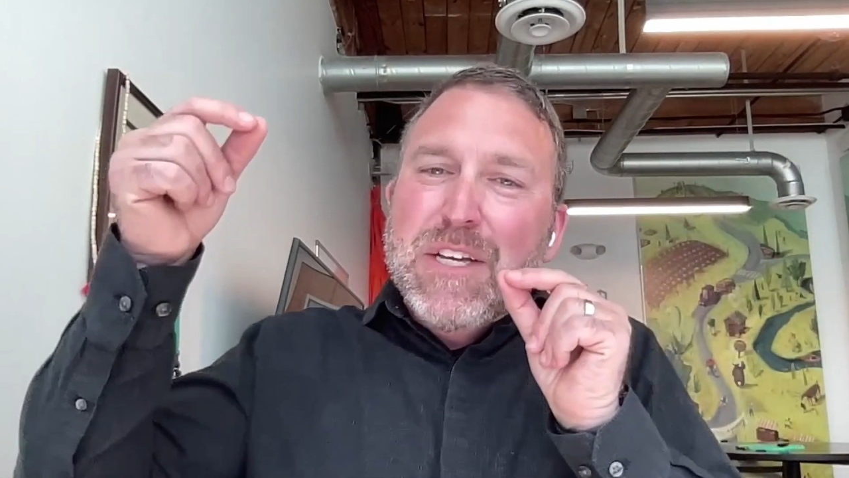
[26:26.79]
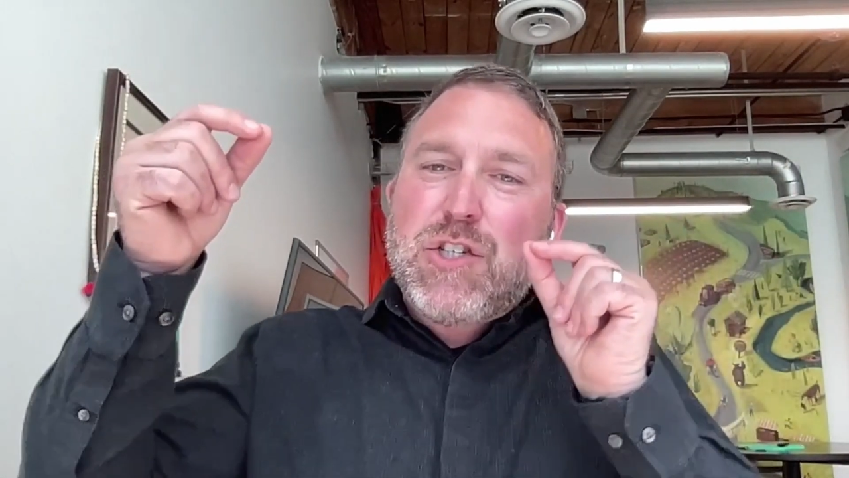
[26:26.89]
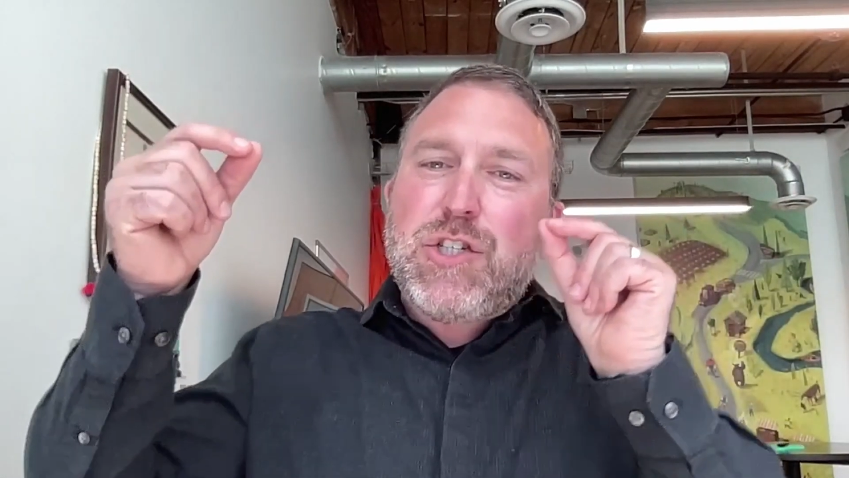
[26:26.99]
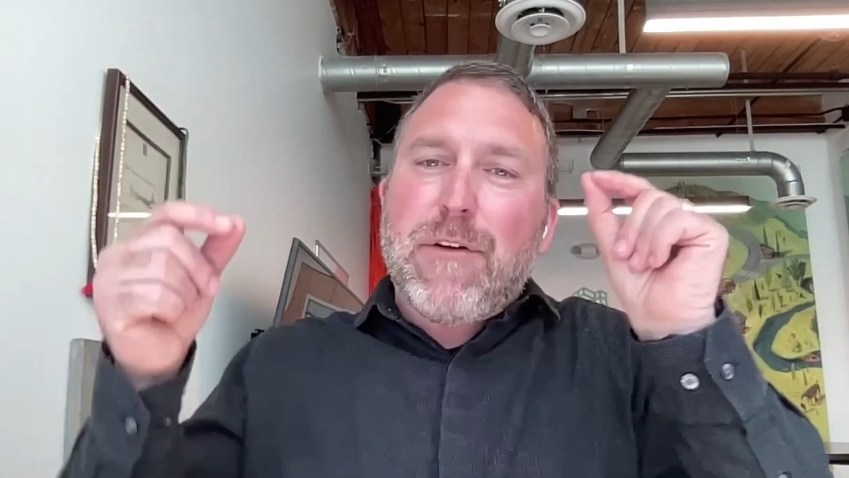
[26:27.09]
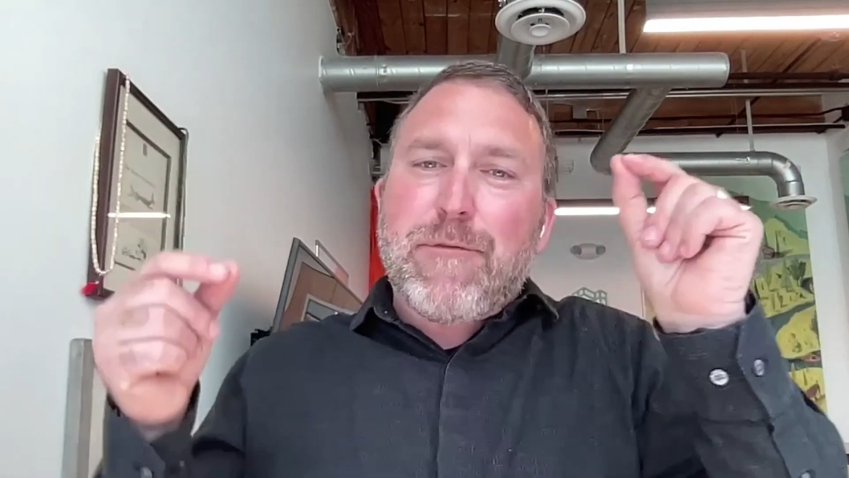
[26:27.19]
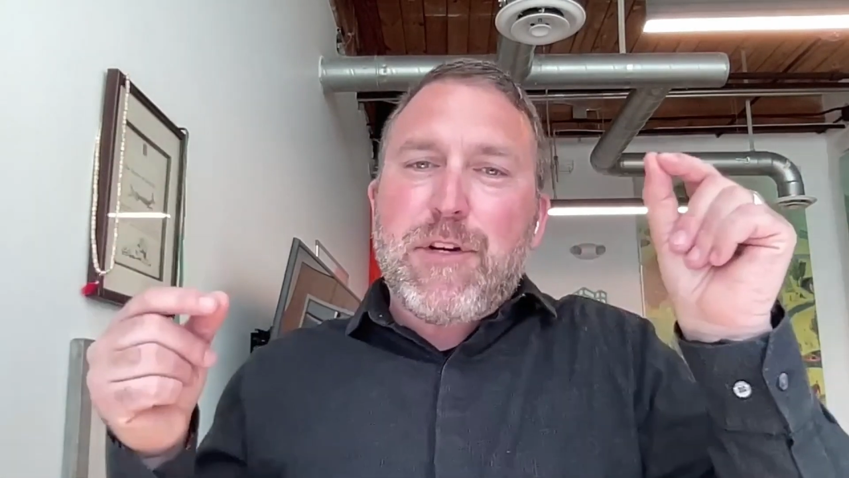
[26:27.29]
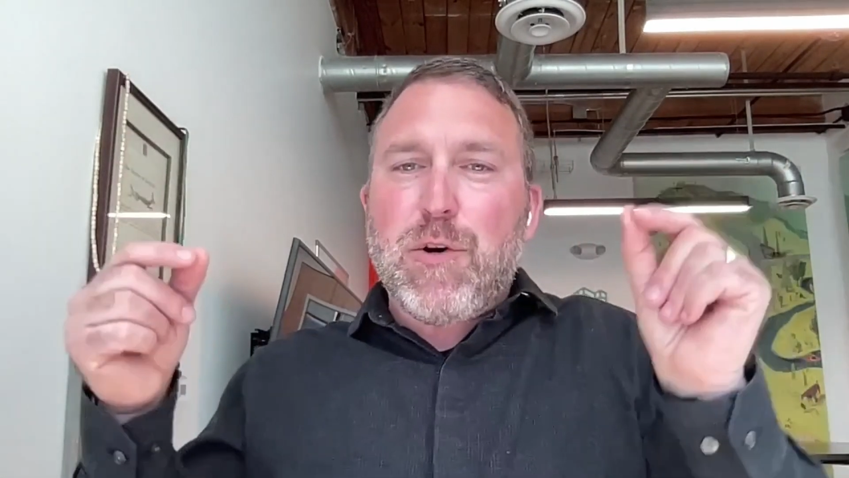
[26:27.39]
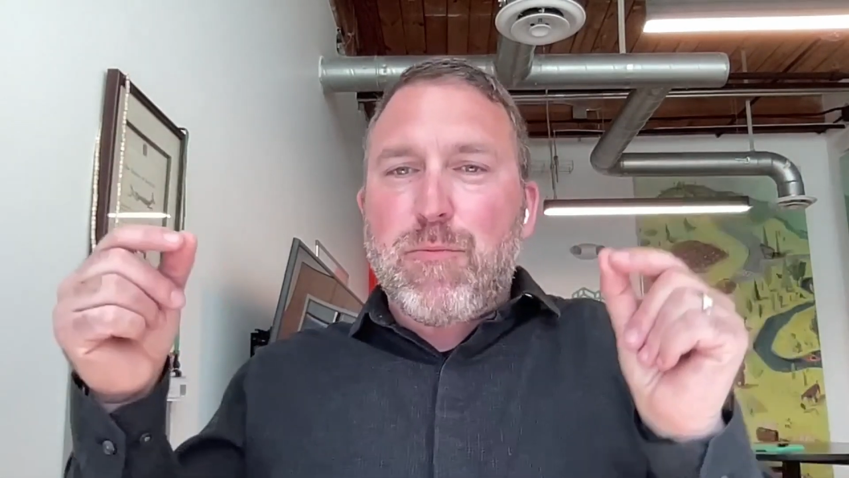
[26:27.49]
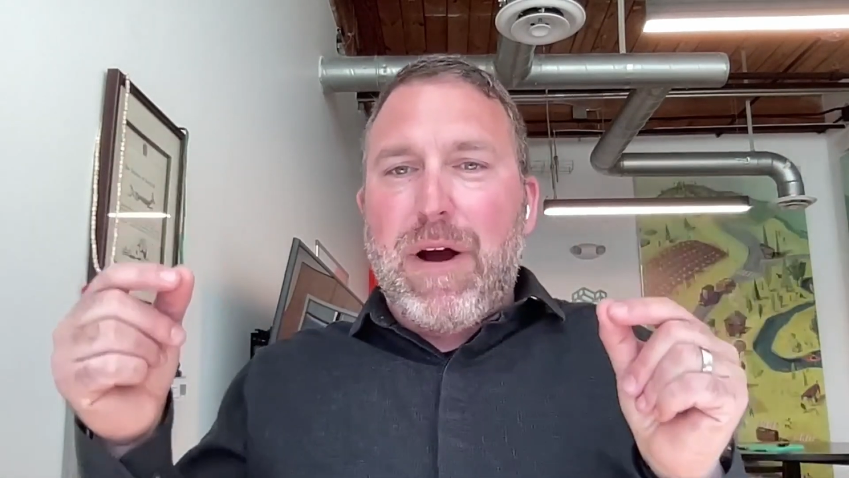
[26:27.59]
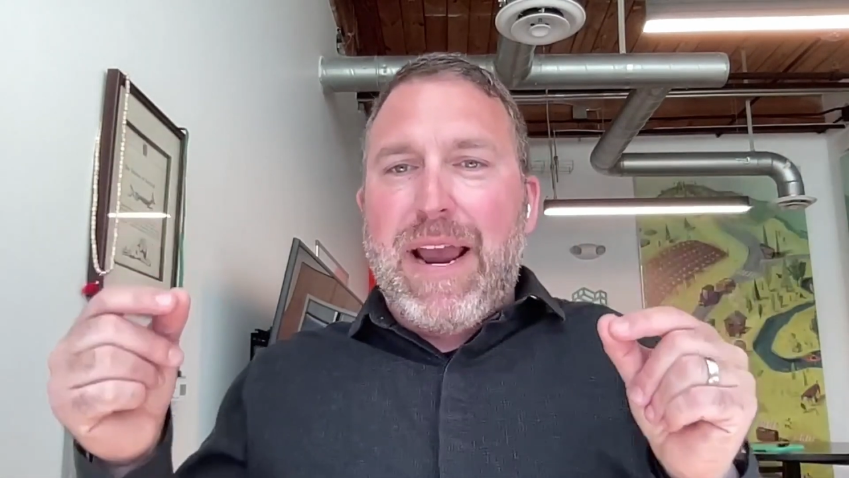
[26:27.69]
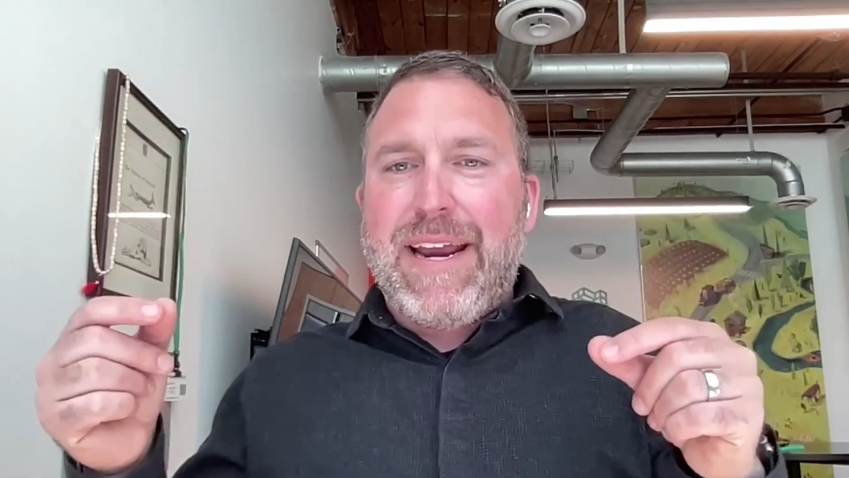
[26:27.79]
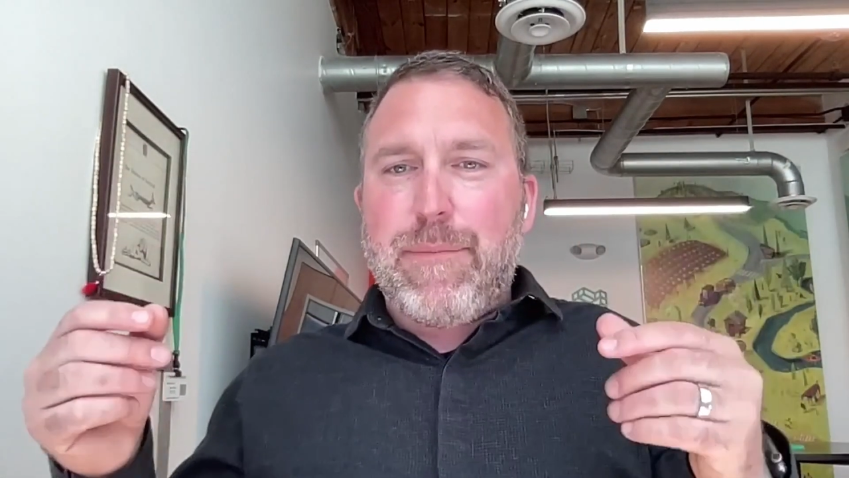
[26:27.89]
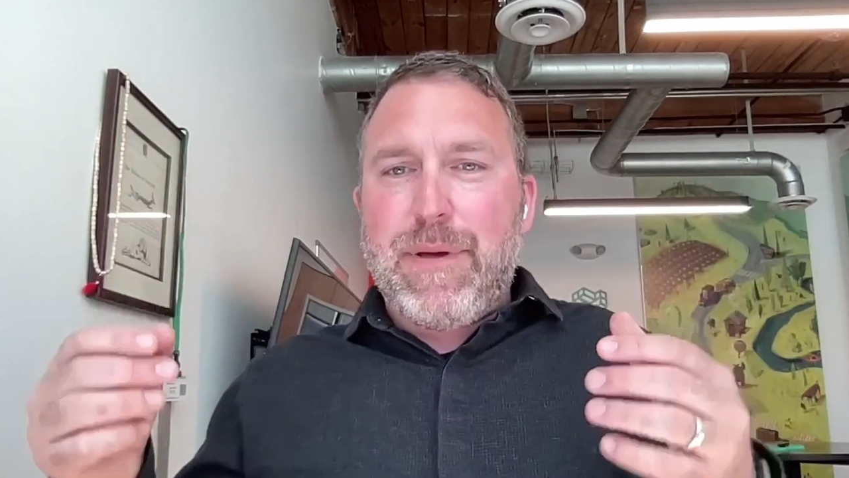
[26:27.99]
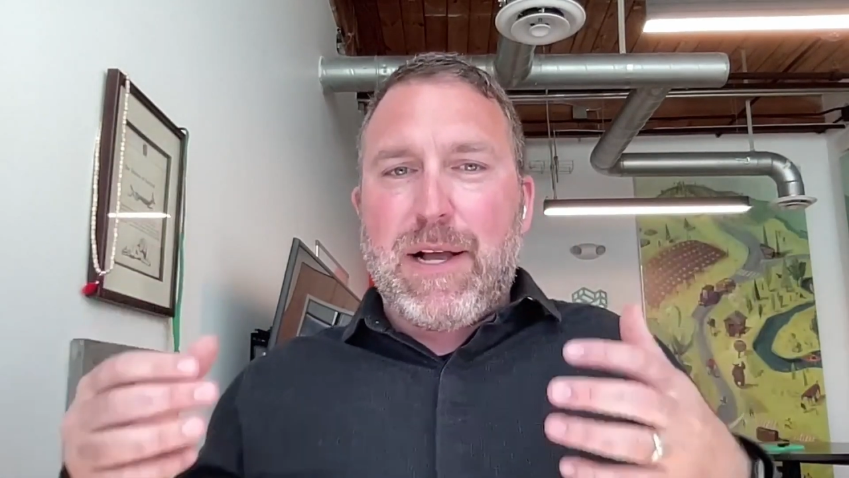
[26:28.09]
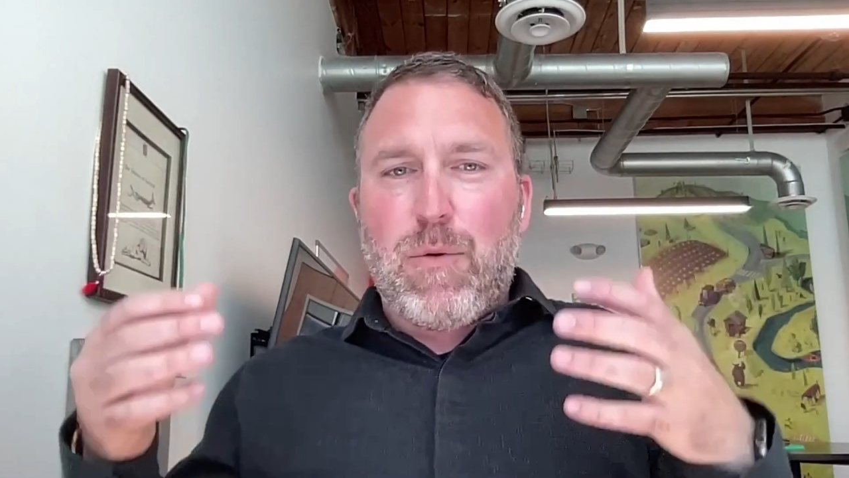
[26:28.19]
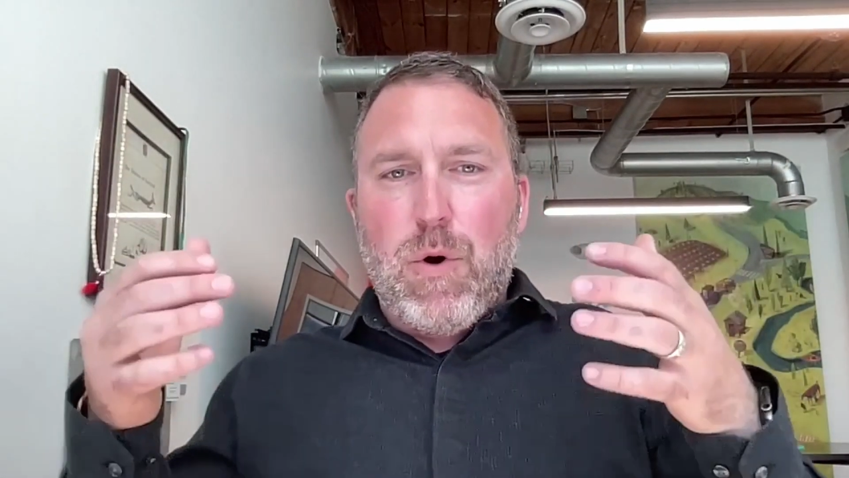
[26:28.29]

shift your brain to be like,